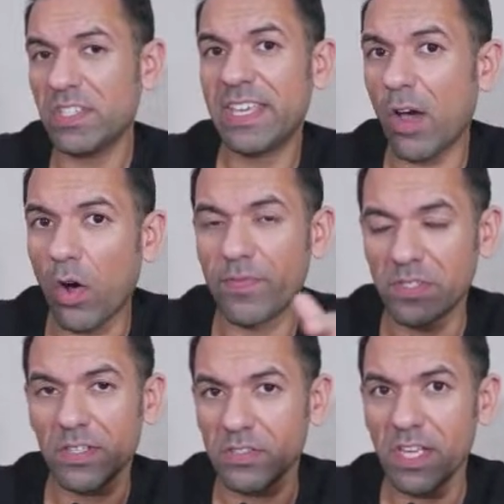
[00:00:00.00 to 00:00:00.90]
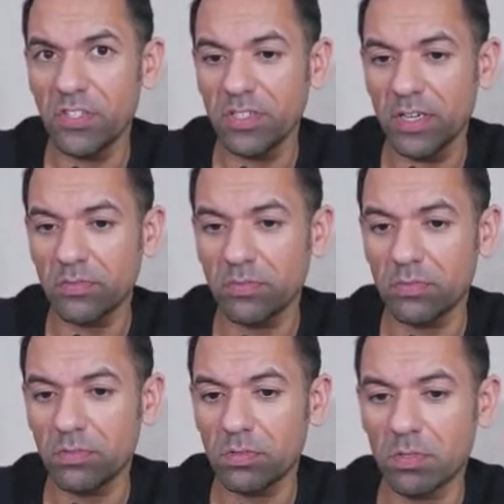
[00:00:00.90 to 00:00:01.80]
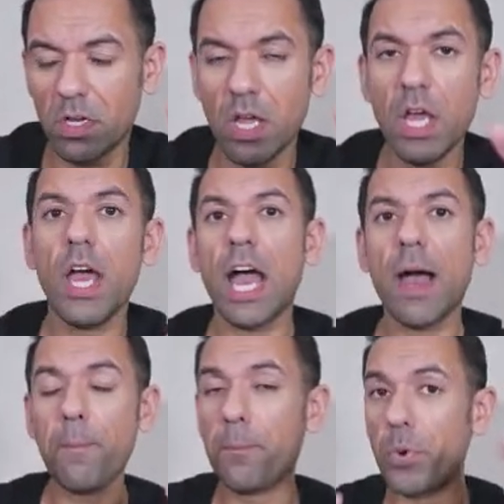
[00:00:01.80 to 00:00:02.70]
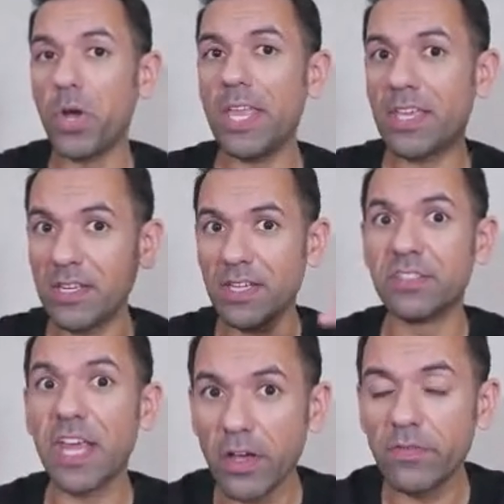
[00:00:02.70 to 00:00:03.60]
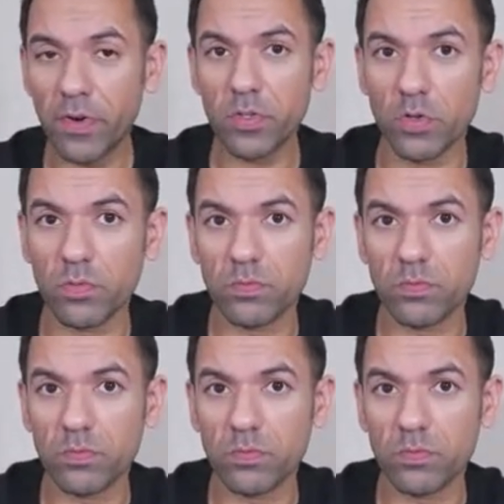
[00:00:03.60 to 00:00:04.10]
get off facilitation now. I'm breaking it down for you.